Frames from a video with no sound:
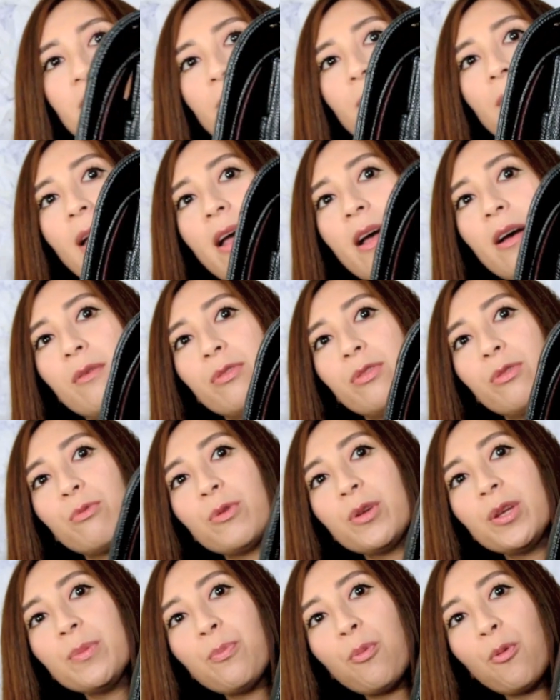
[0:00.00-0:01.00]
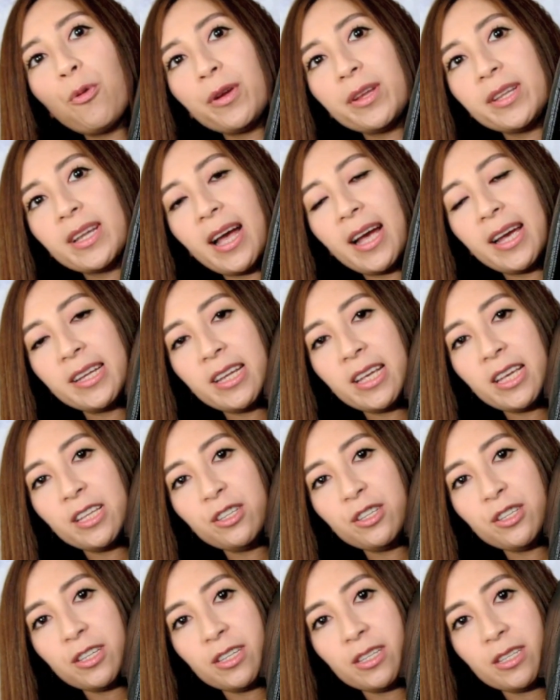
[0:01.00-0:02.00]
around 3.9
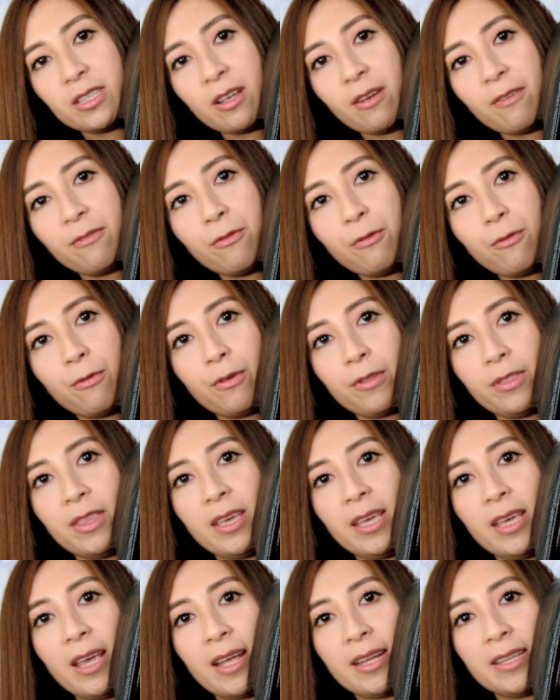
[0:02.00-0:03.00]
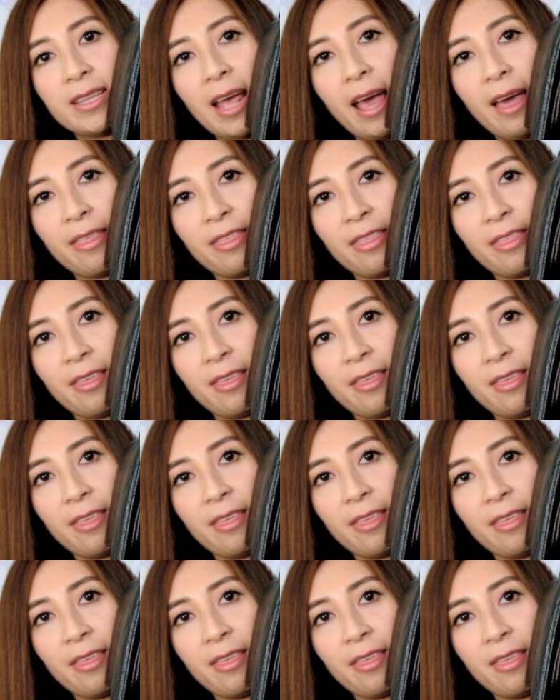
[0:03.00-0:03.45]
inches for the depth.